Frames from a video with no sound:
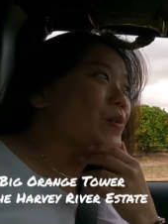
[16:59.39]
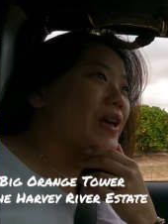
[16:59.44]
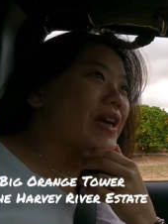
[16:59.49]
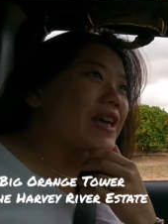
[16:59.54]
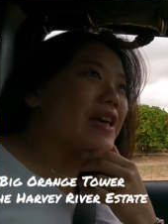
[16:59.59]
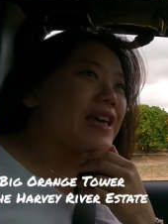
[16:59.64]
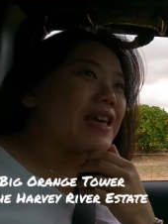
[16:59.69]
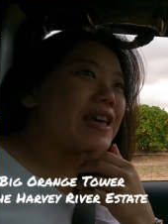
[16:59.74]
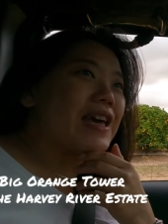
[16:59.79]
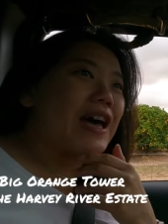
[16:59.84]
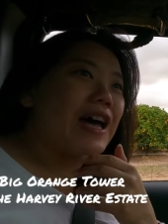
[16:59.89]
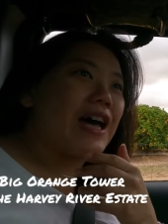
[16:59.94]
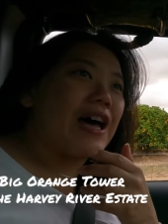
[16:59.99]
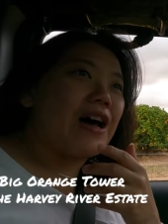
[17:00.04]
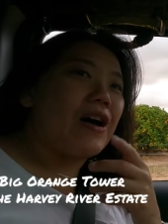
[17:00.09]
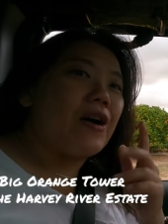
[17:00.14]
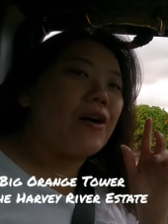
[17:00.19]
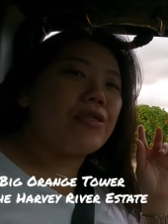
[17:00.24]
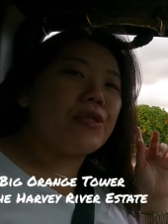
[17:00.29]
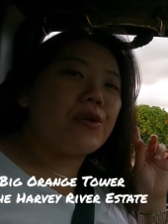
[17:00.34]
We
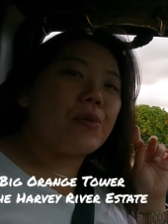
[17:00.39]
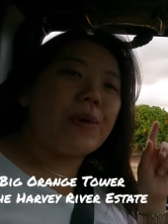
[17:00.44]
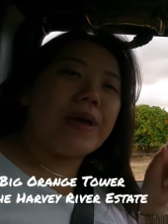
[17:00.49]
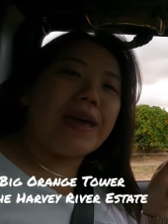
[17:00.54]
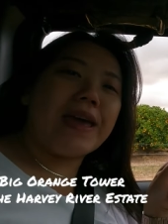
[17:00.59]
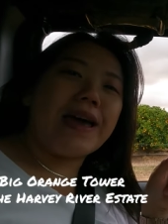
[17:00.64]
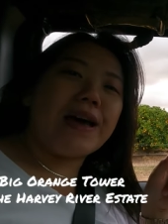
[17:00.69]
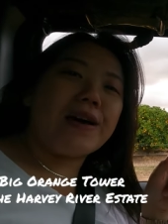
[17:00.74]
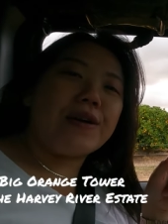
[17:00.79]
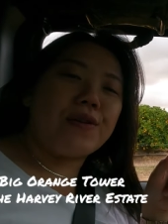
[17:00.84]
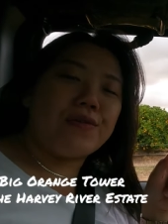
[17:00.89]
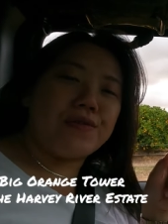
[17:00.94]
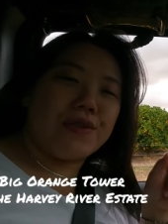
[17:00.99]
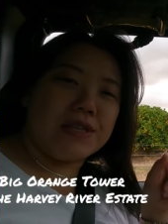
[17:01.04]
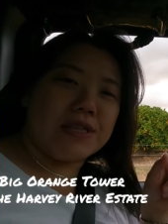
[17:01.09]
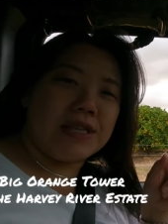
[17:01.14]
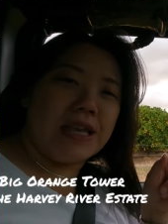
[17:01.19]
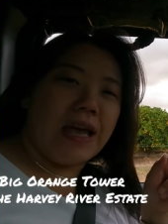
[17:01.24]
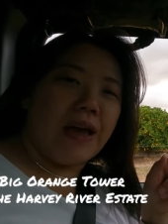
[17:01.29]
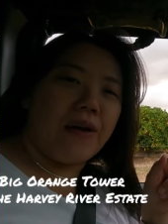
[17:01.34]
are on the way out of
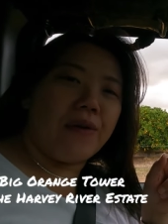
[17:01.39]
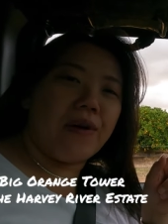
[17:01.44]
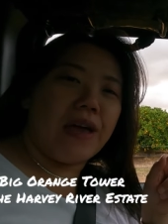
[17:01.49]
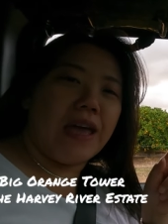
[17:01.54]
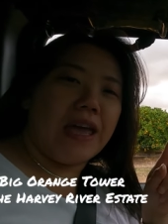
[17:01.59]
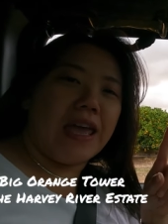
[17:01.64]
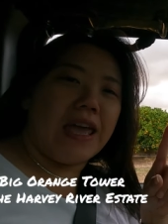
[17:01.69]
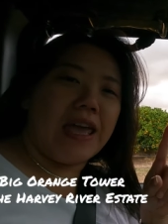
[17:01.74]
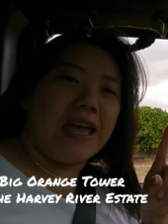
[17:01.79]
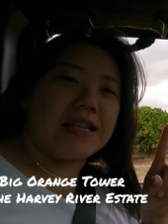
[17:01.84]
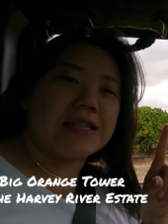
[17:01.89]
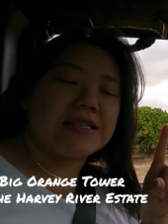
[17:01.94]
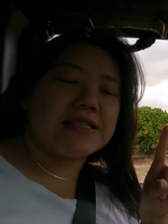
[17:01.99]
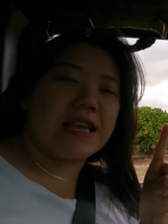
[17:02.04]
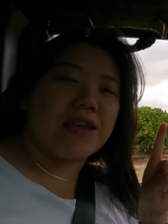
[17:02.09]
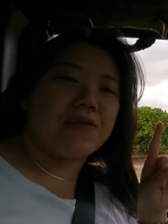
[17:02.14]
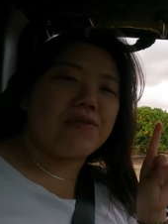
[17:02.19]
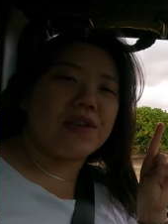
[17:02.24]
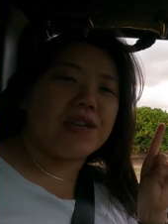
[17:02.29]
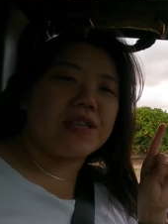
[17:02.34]
the town and
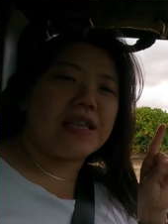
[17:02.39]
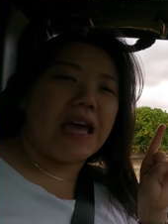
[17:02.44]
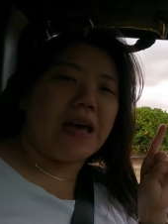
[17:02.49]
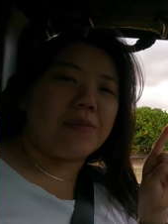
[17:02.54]
David